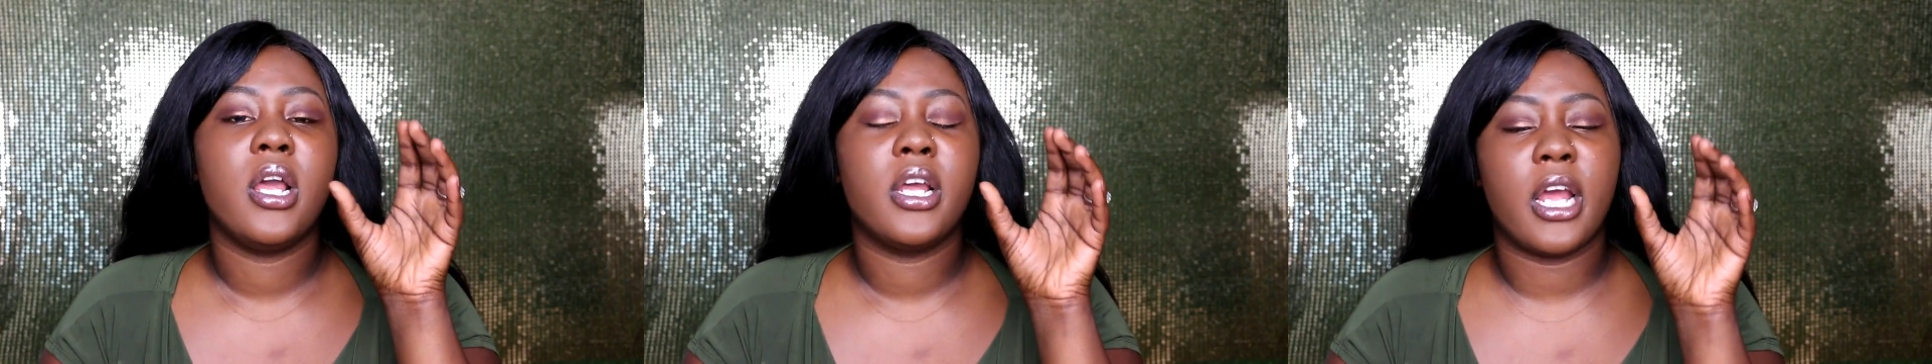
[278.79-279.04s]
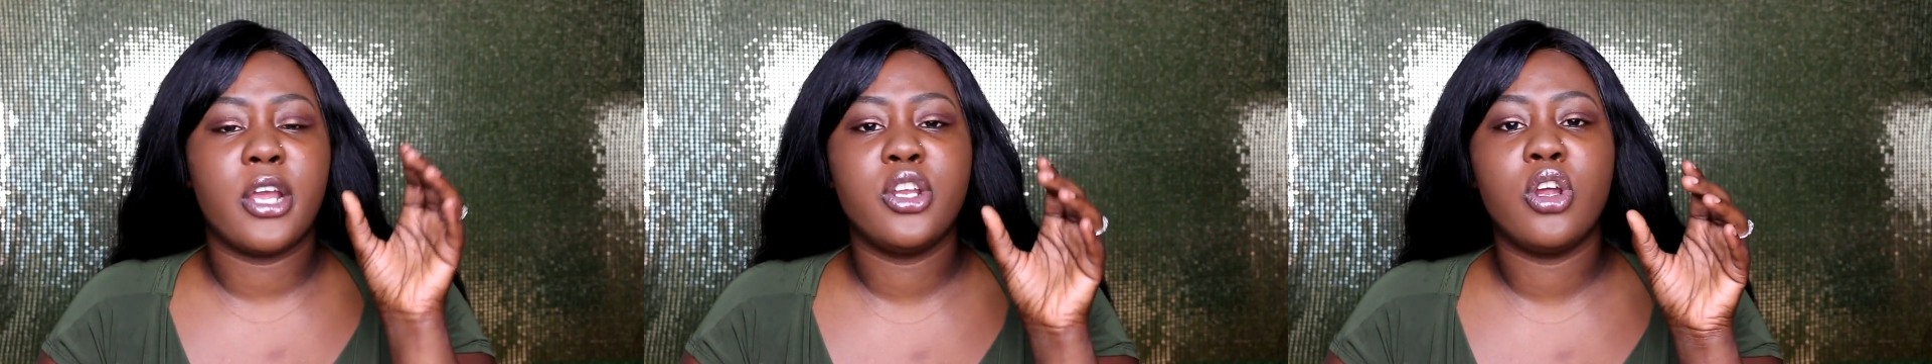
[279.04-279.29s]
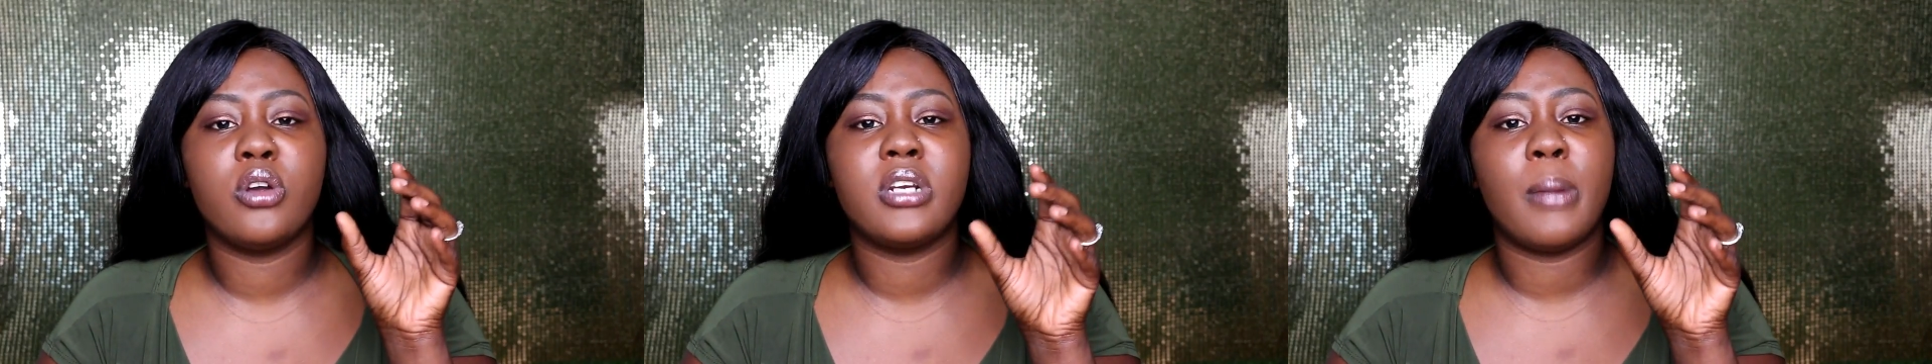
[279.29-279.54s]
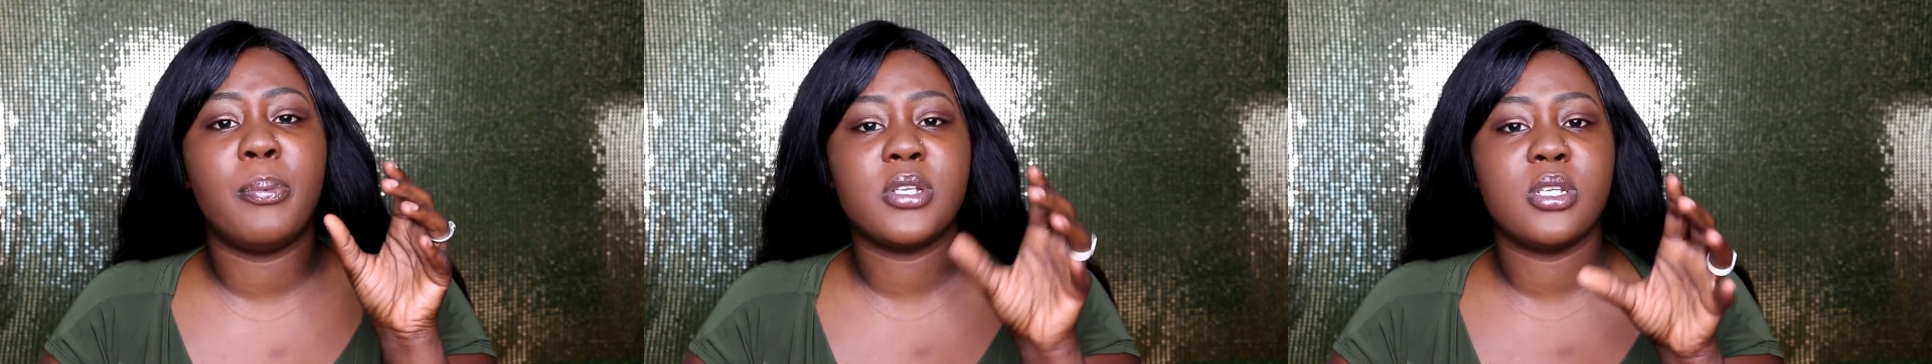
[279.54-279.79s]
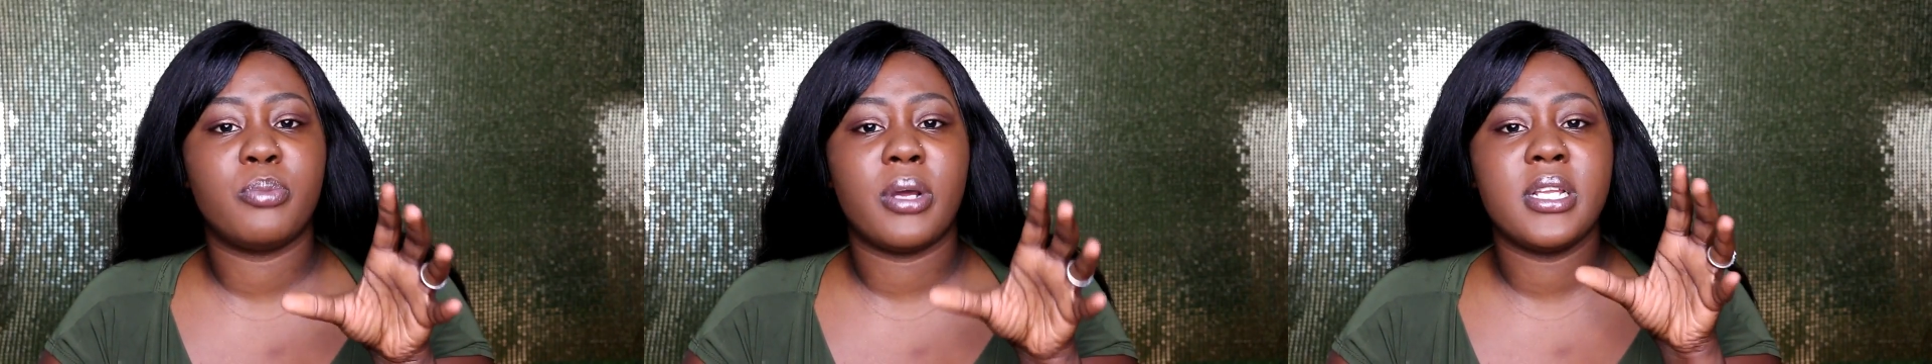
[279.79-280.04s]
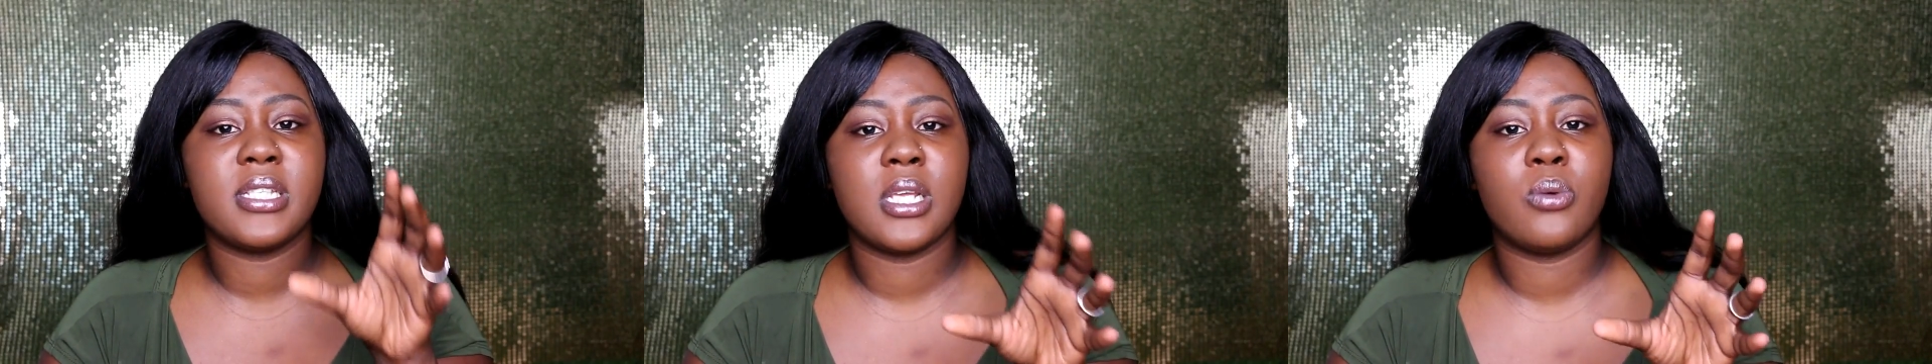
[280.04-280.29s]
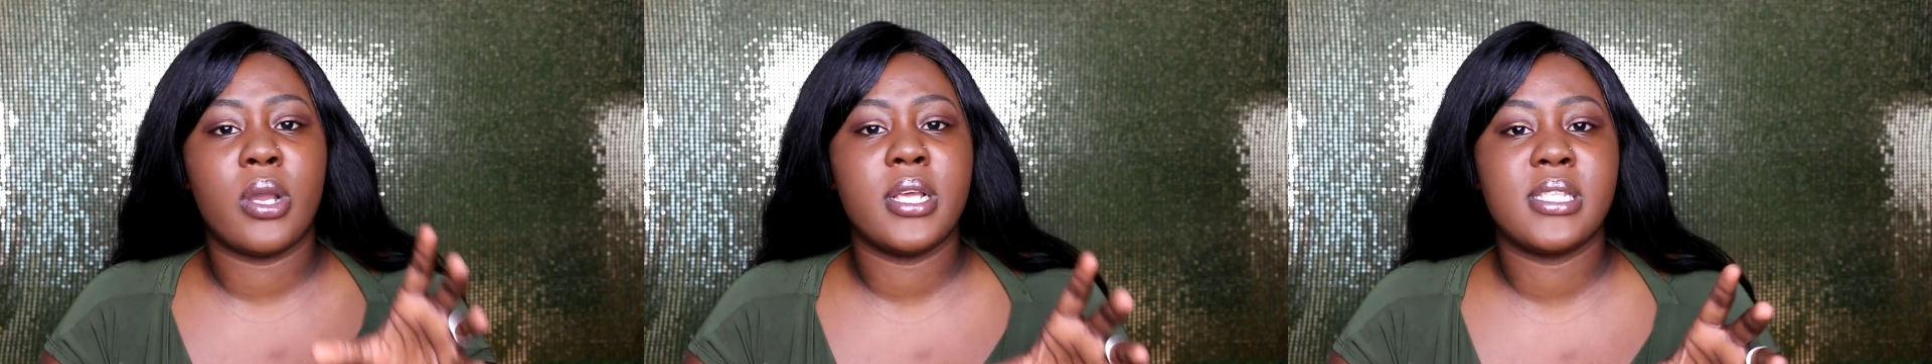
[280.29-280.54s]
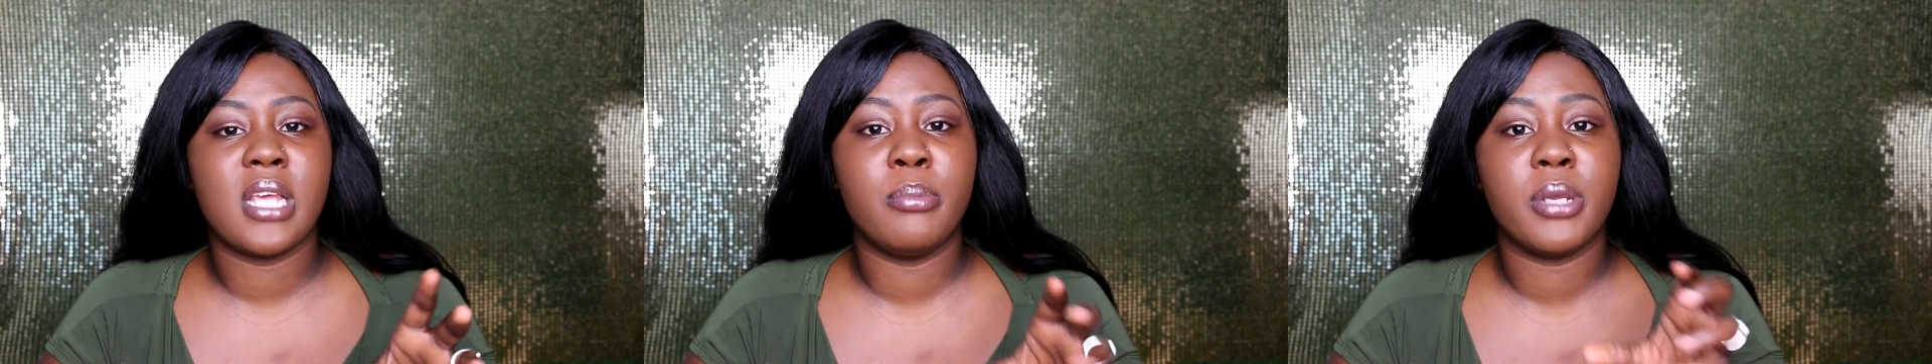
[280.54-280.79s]
And you know, that person probably said what he
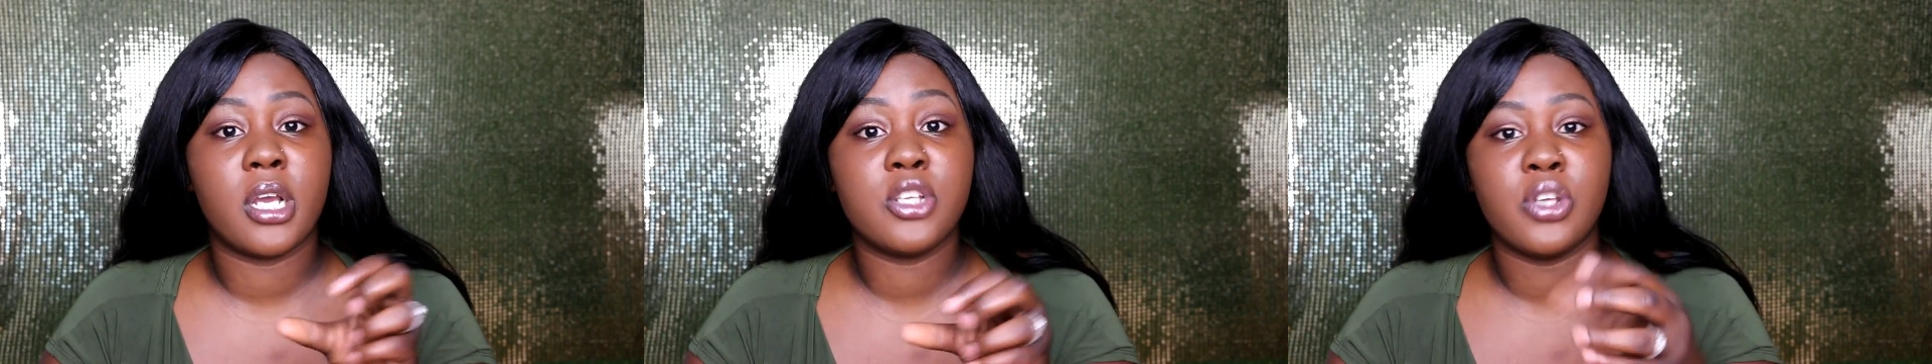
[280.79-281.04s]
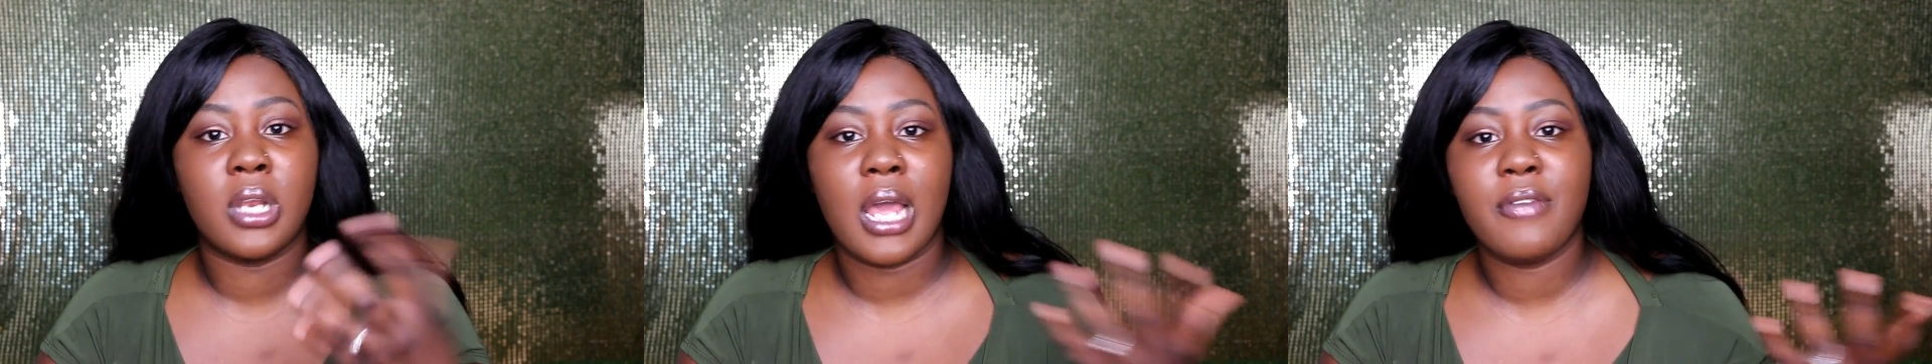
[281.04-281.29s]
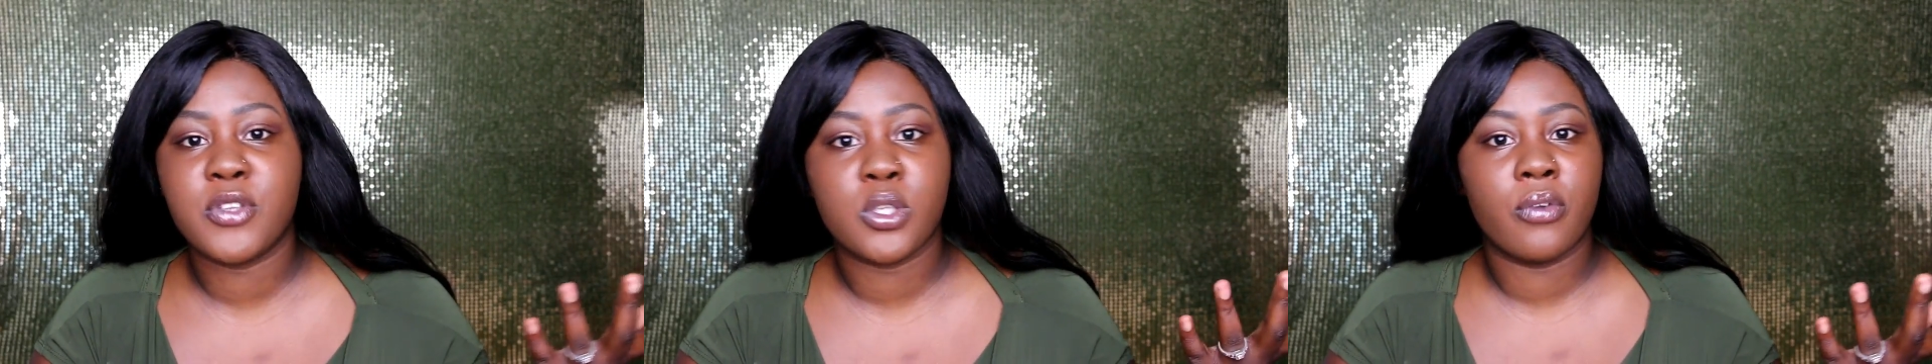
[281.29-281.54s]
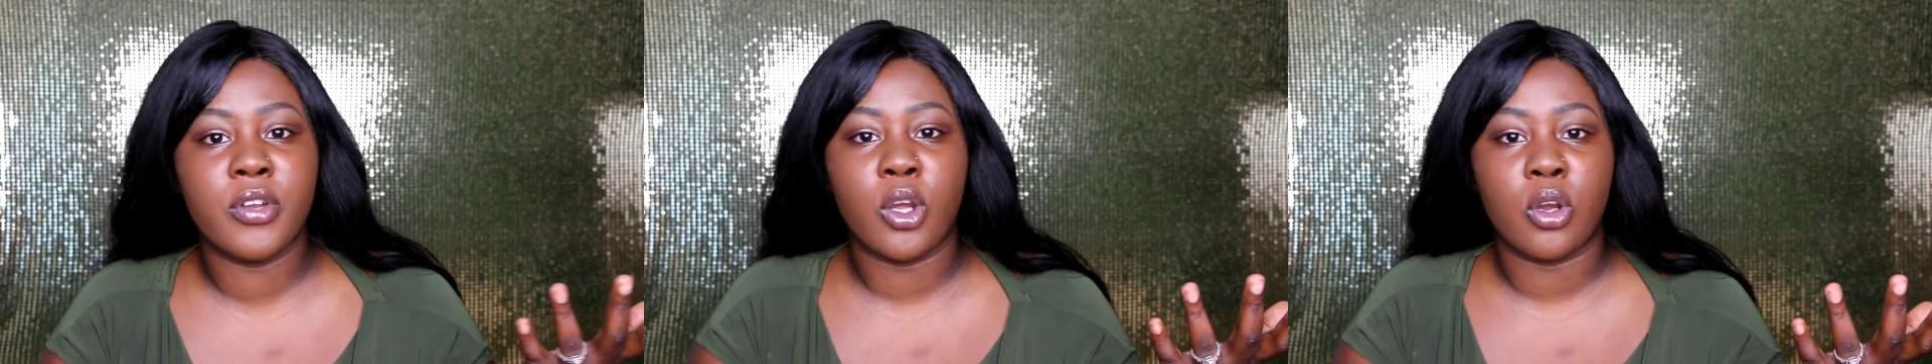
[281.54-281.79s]
said because your life is already